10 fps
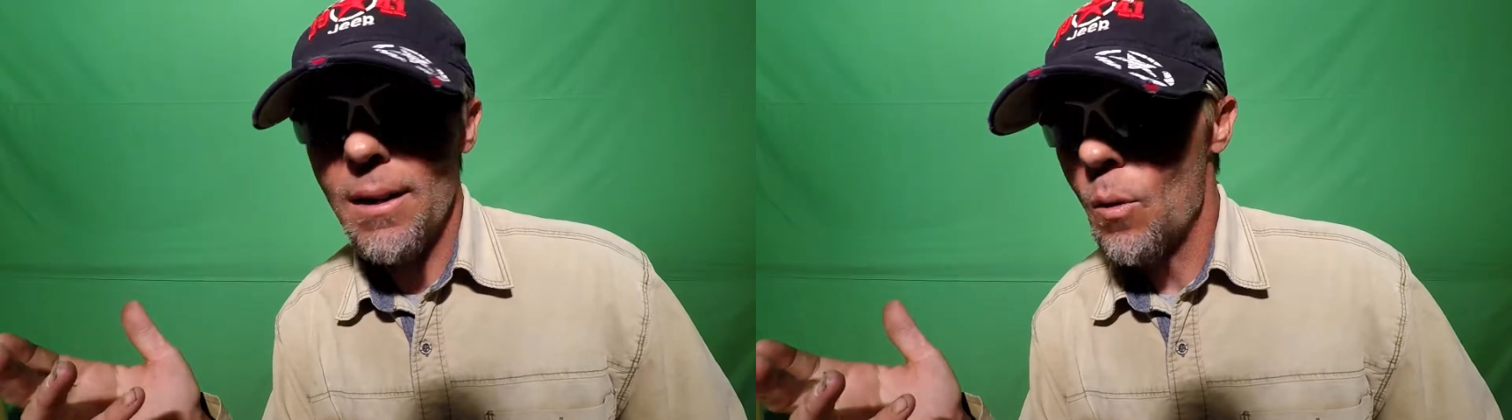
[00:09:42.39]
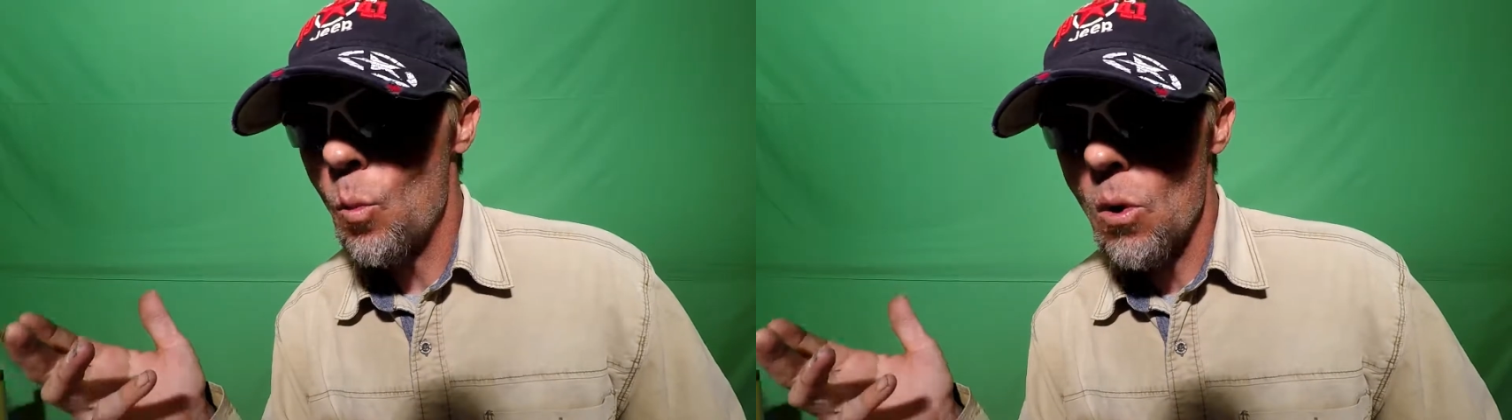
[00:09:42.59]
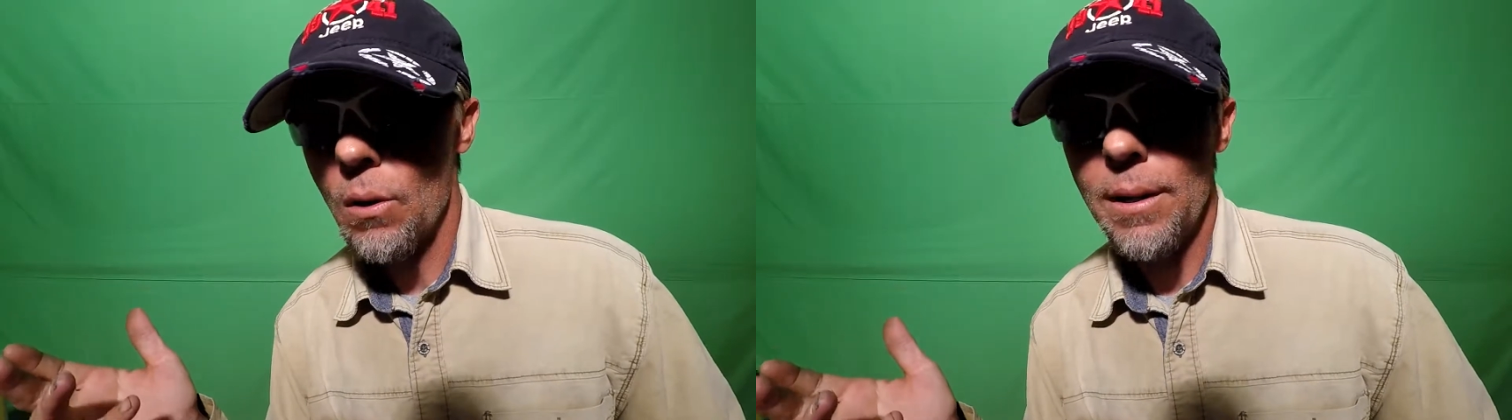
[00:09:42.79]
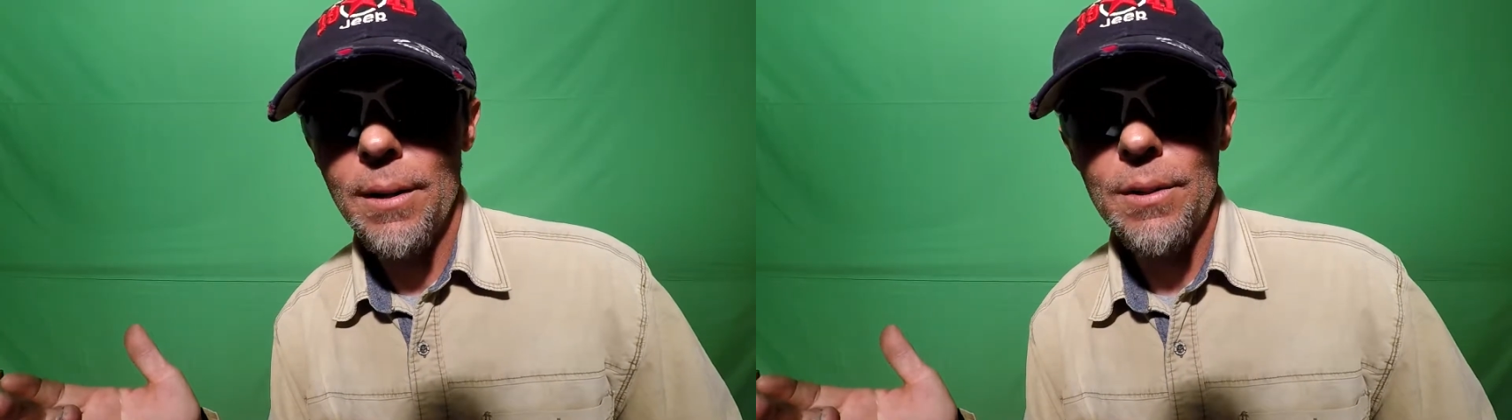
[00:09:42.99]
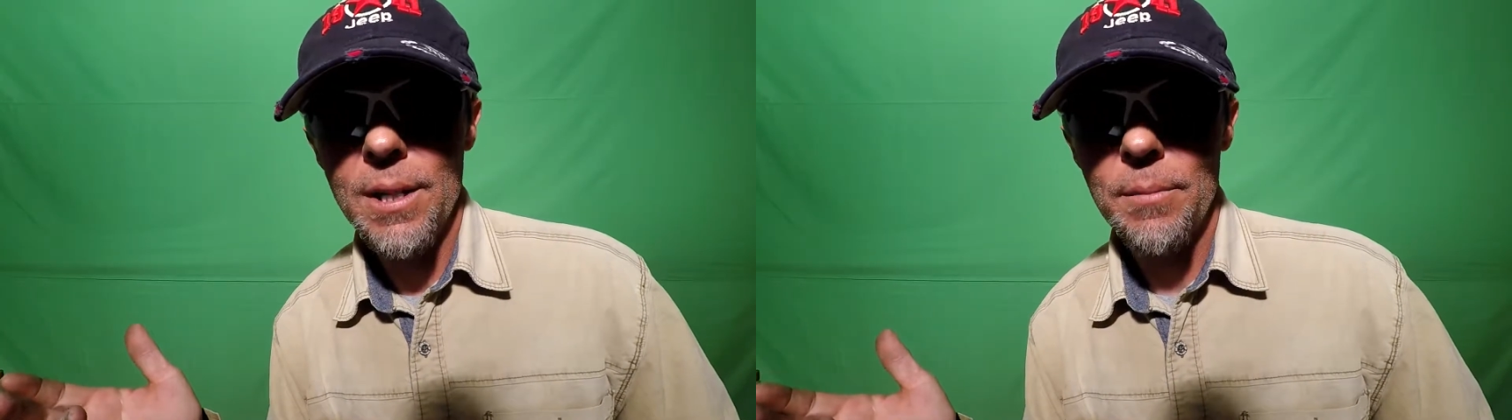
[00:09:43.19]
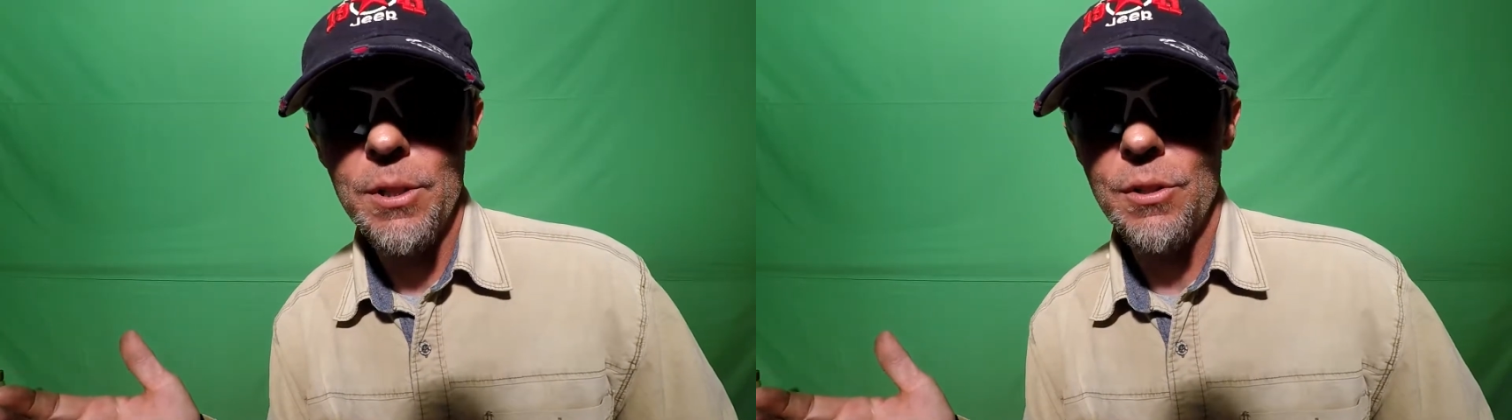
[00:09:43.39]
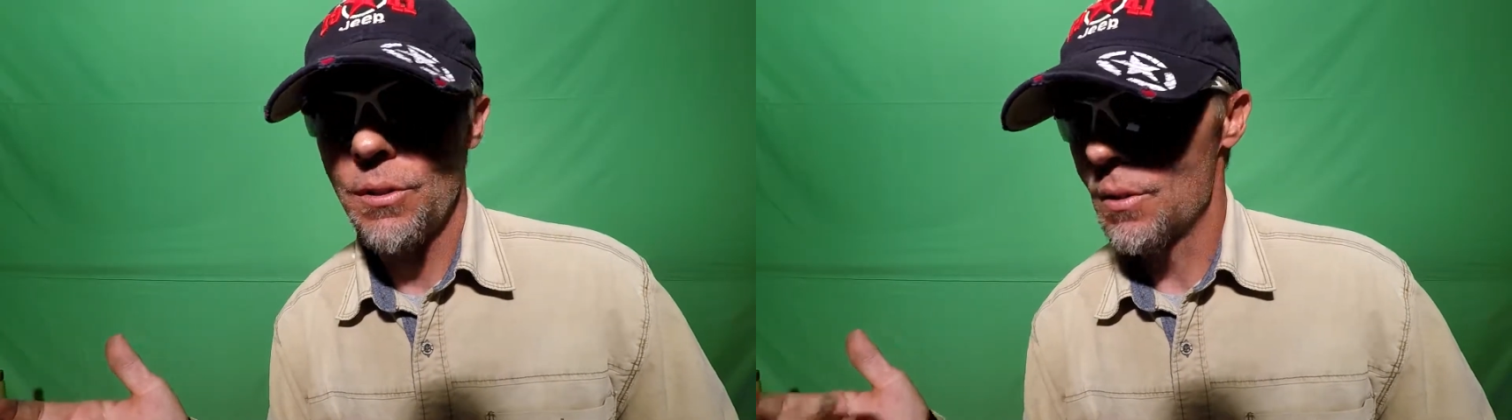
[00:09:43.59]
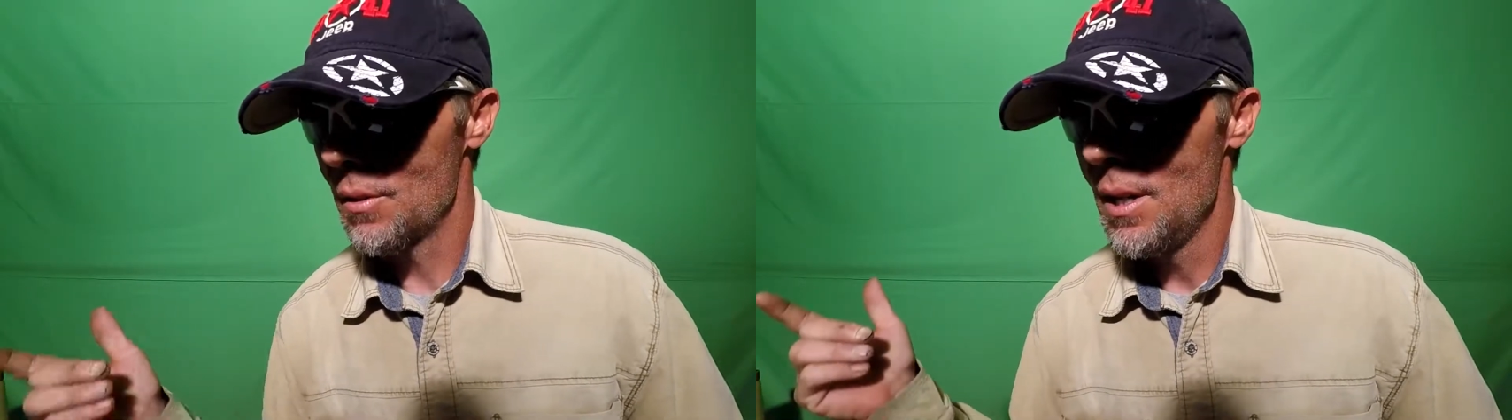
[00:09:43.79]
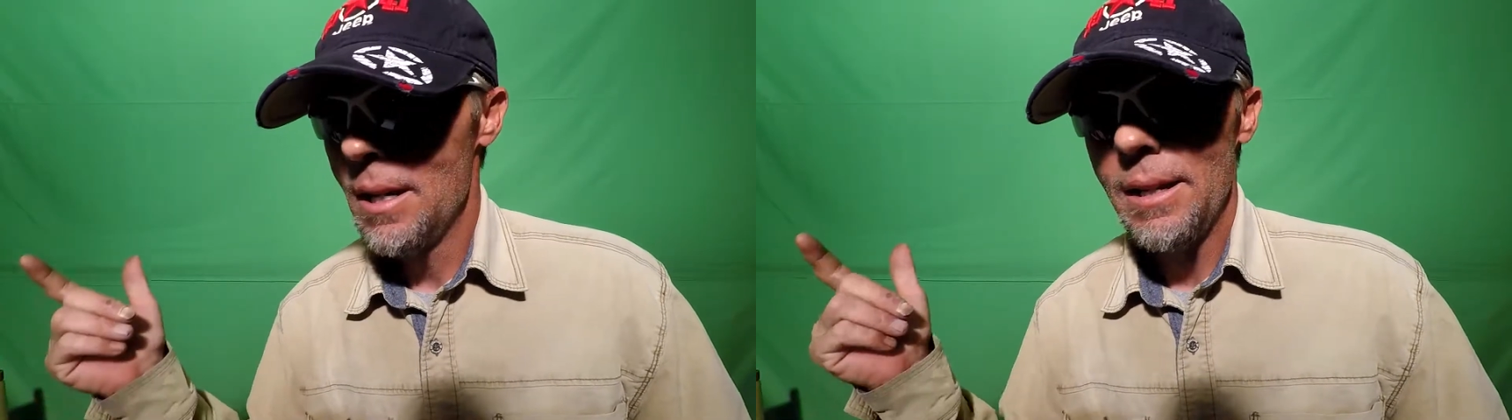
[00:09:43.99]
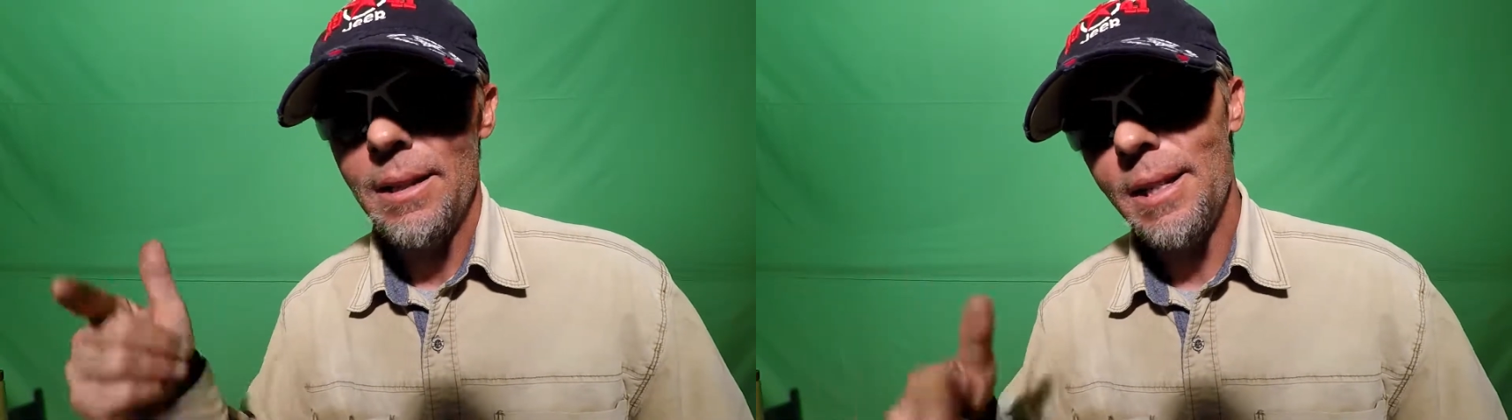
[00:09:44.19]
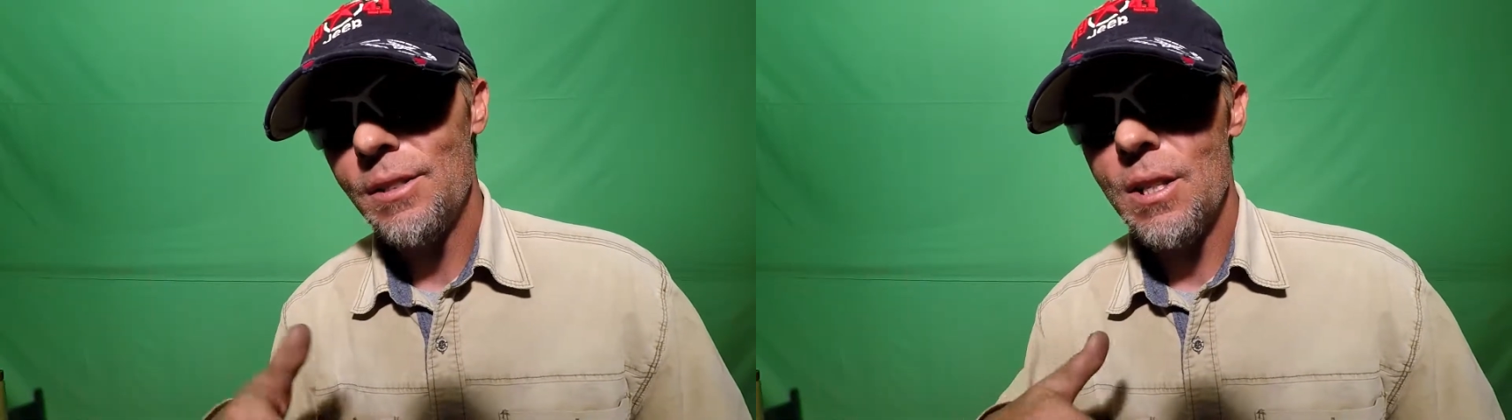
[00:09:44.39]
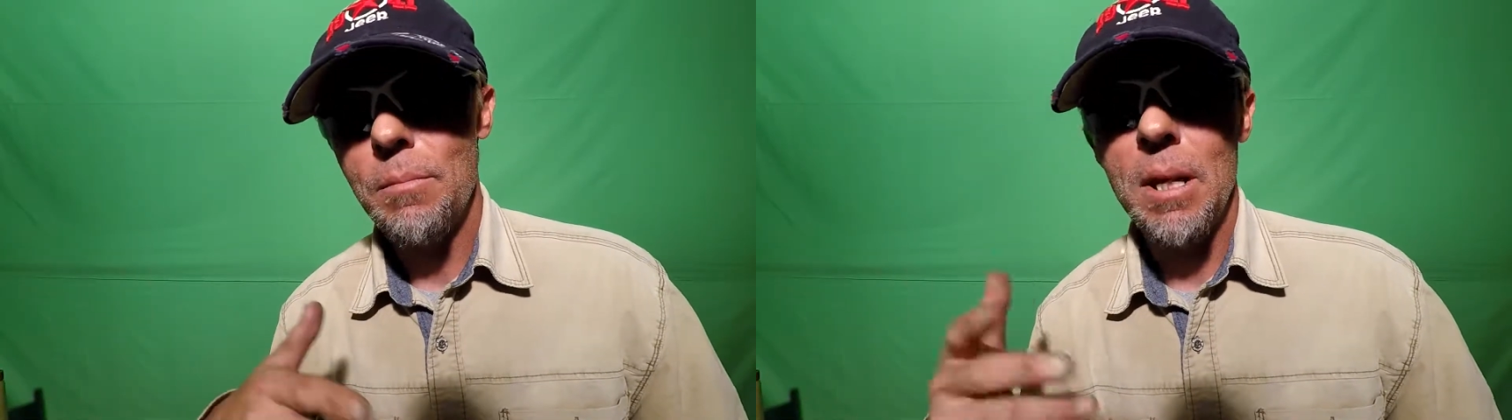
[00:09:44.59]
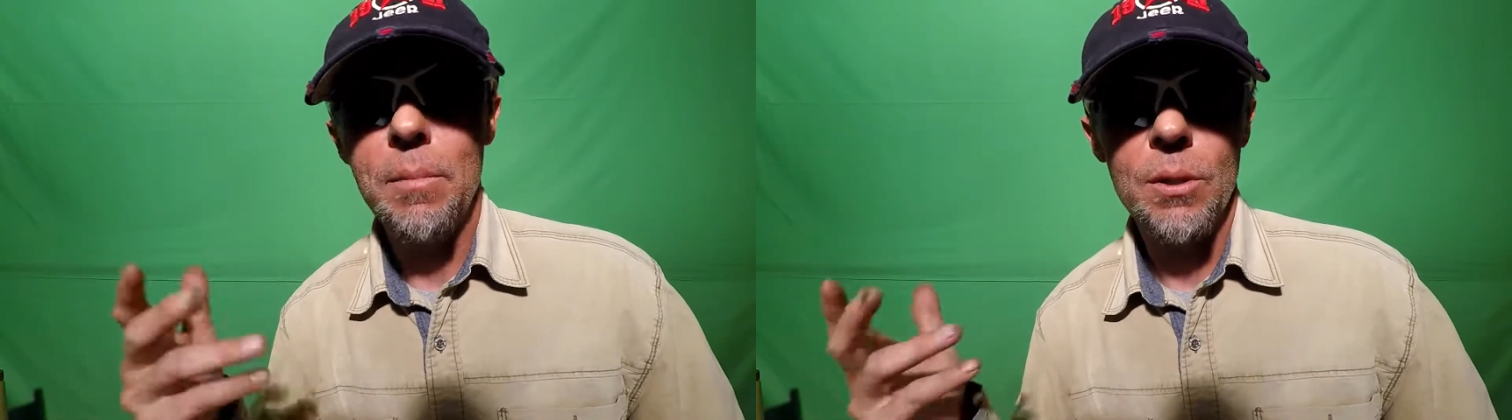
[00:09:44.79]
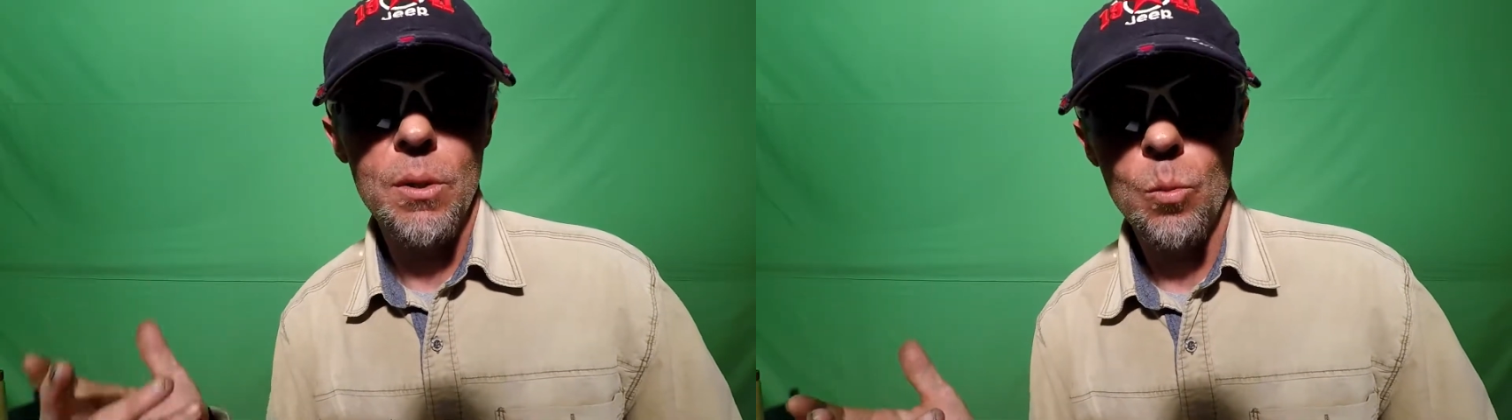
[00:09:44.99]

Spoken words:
a water heater temperature needs to be between